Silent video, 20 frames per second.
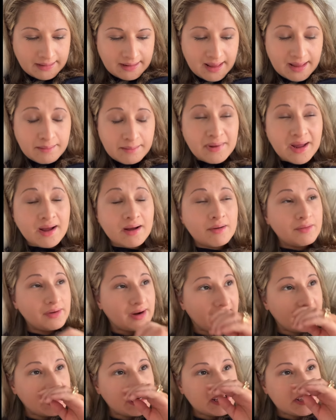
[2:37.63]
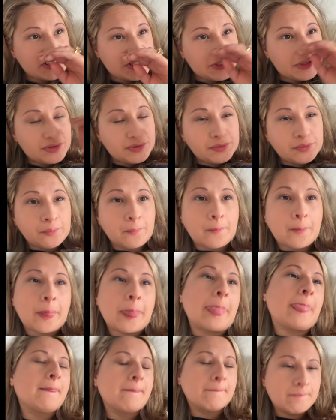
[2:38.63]
came out, I had to
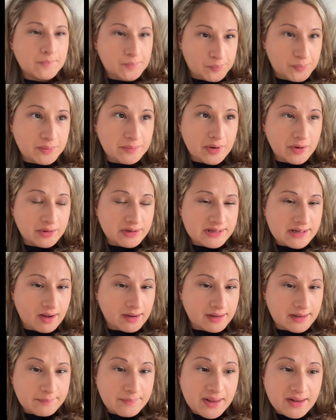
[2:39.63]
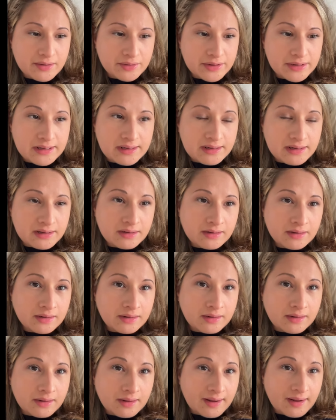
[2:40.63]
promote a documentary,
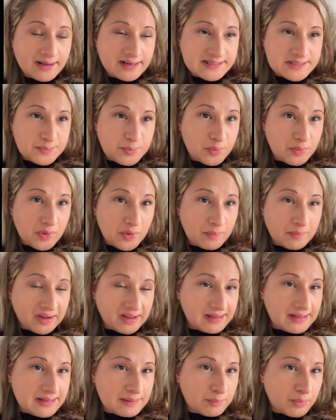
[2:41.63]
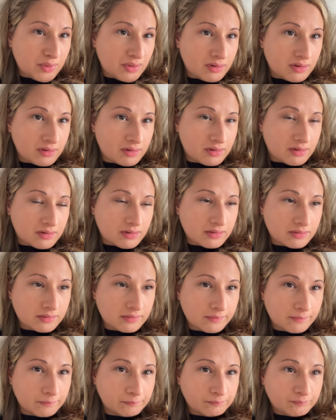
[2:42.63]
I had to promote my ebook,
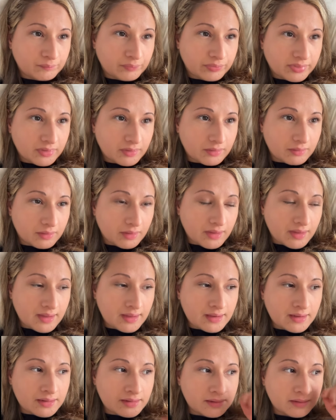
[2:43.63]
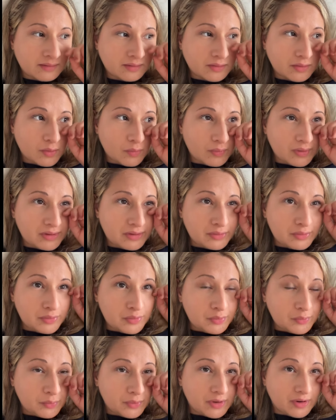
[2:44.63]
and going to
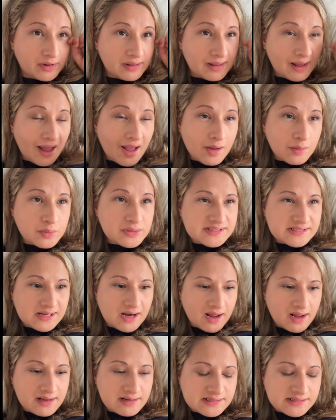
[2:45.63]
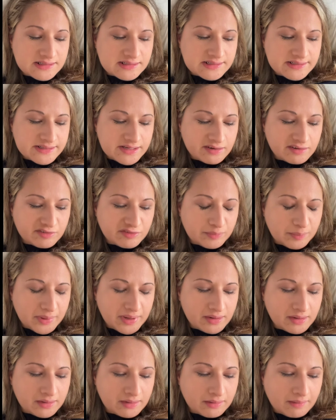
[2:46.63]
New York, yeah, it was nice and stuff,
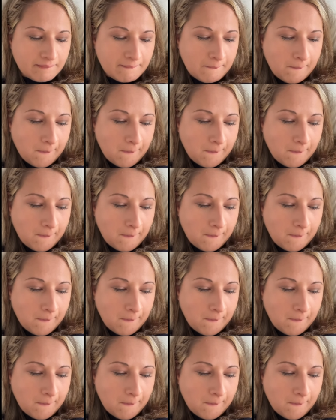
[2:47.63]
but